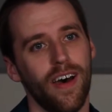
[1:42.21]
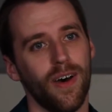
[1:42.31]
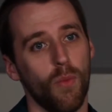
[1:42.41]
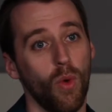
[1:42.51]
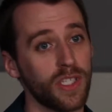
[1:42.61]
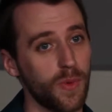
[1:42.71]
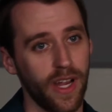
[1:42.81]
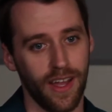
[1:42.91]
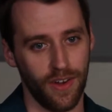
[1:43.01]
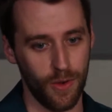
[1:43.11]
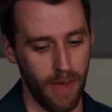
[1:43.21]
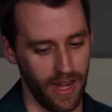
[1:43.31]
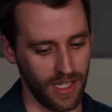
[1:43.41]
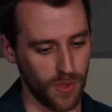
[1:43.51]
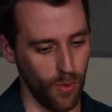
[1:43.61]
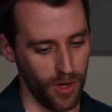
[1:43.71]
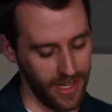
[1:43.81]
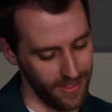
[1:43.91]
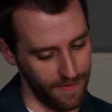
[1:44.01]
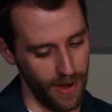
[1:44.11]
Once we got pneumatics
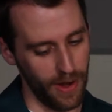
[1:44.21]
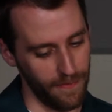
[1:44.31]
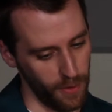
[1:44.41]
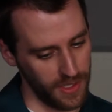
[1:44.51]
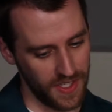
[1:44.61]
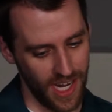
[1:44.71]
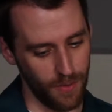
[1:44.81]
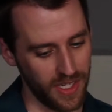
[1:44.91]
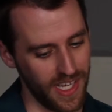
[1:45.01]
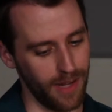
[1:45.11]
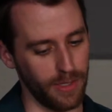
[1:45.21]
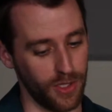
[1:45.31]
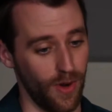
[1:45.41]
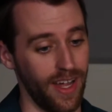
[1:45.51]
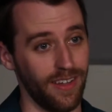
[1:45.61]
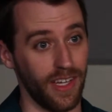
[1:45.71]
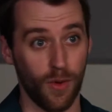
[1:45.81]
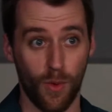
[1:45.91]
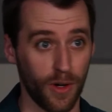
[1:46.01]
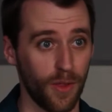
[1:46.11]
working, the very first time we set up a trial and
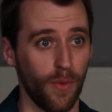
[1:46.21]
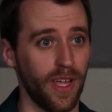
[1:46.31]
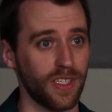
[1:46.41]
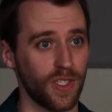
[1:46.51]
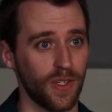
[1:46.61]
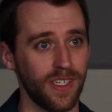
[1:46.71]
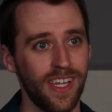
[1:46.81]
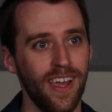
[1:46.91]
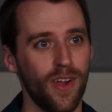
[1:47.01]
it worked the way it should,